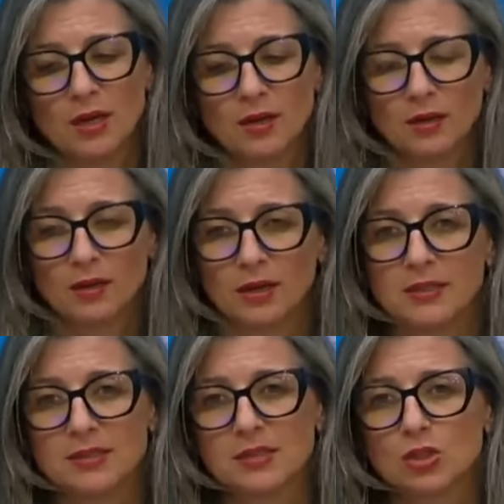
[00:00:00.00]

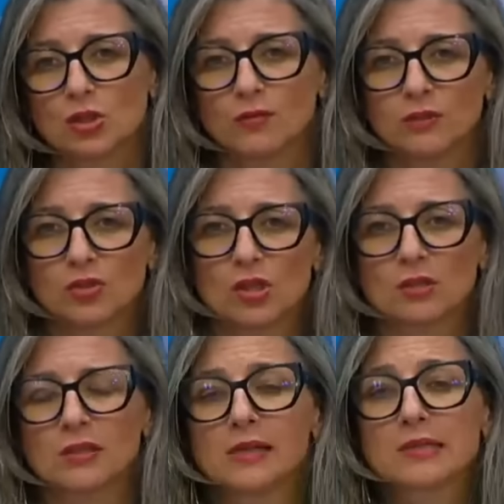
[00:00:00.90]
a decision of the
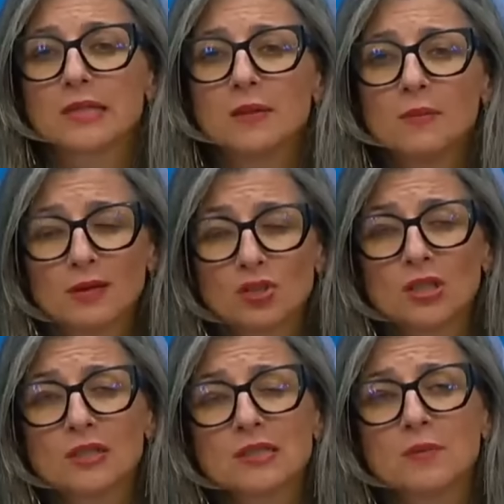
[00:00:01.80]
General
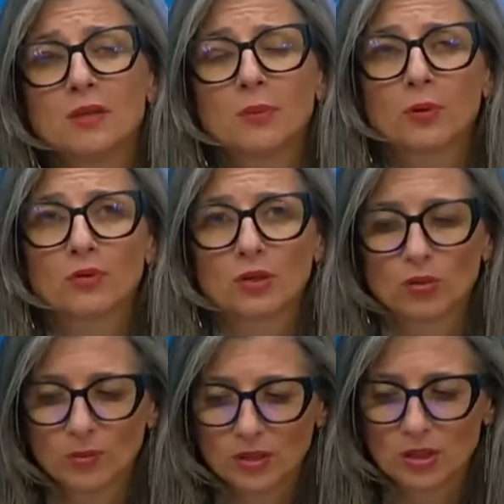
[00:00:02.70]
Assembly upon
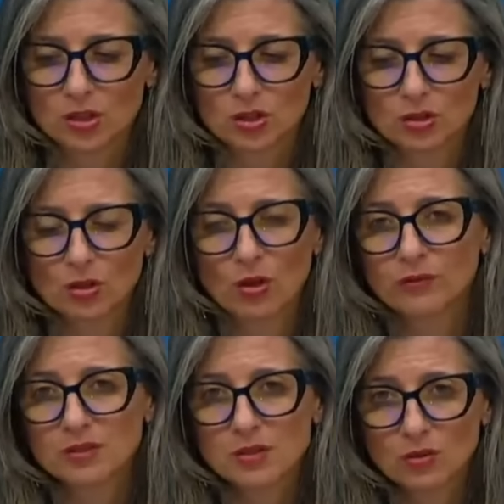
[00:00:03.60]
recommendation
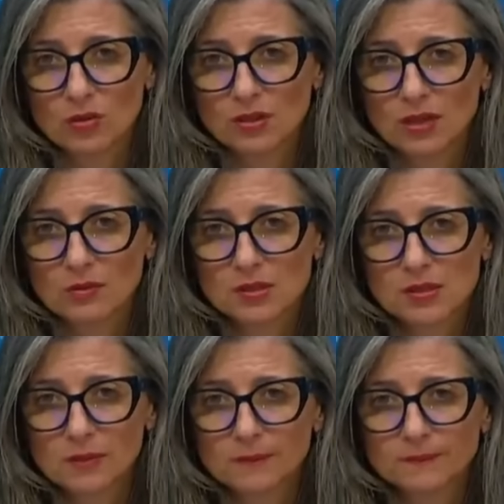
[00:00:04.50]
of the Security
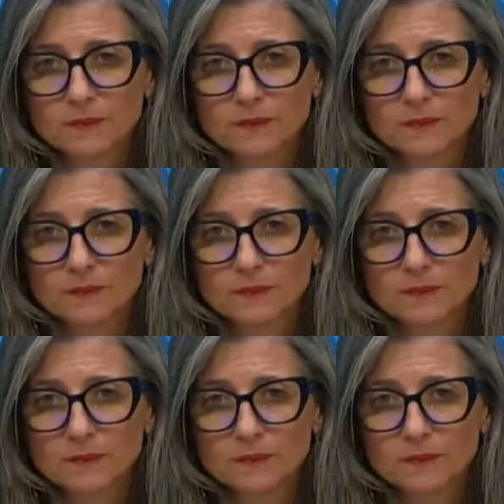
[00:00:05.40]
Council.